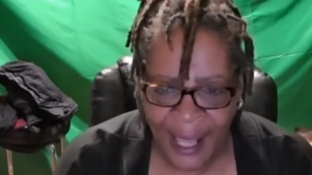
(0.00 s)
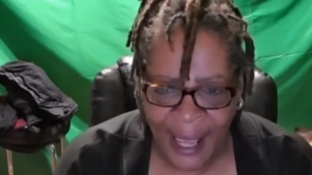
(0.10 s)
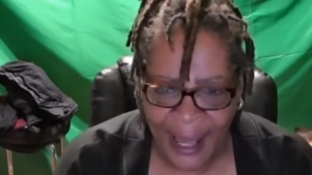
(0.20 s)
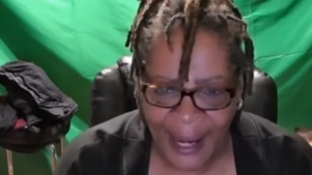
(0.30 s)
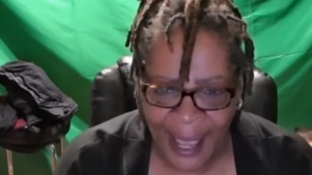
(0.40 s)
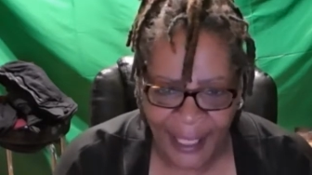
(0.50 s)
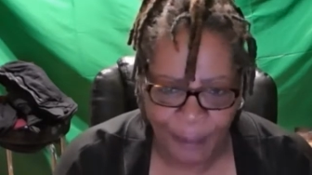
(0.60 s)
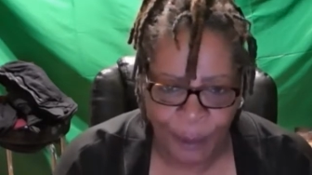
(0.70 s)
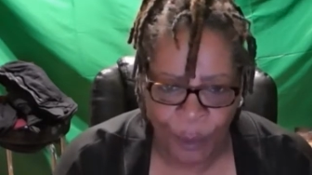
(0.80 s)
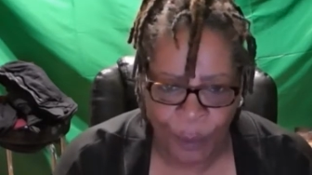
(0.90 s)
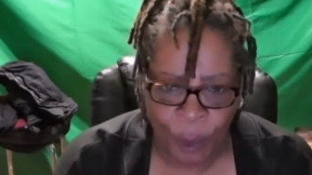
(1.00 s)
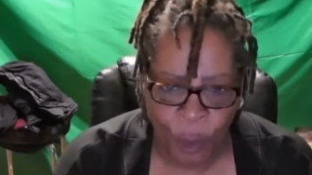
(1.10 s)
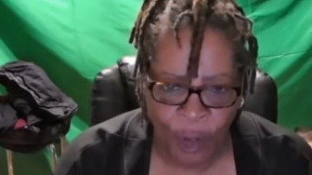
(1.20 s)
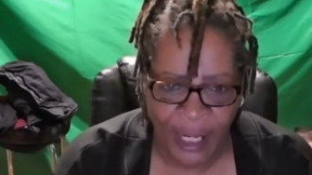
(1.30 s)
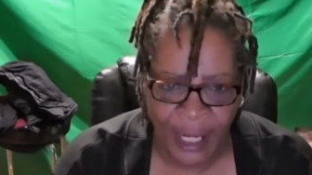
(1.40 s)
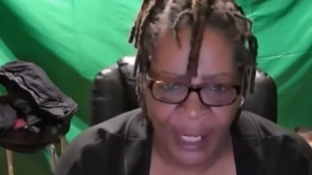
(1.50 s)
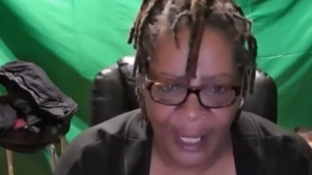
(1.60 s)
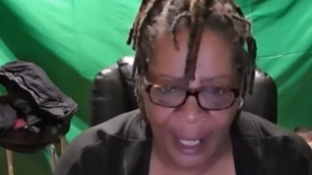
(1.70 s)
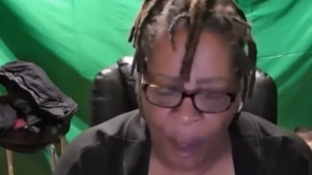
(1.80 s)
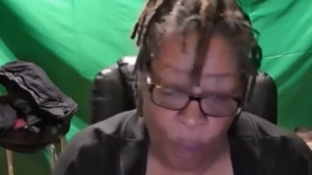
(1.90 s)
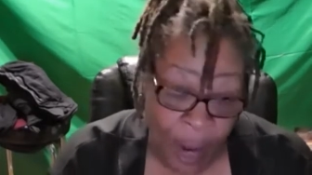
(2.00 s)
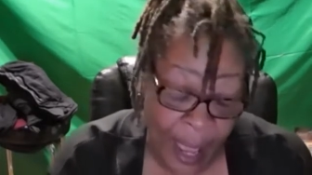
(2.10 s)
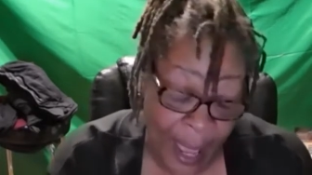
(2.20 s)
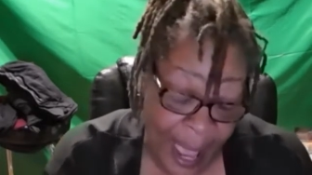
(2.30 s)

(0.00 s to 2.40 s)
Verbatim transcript: and has been reported in the or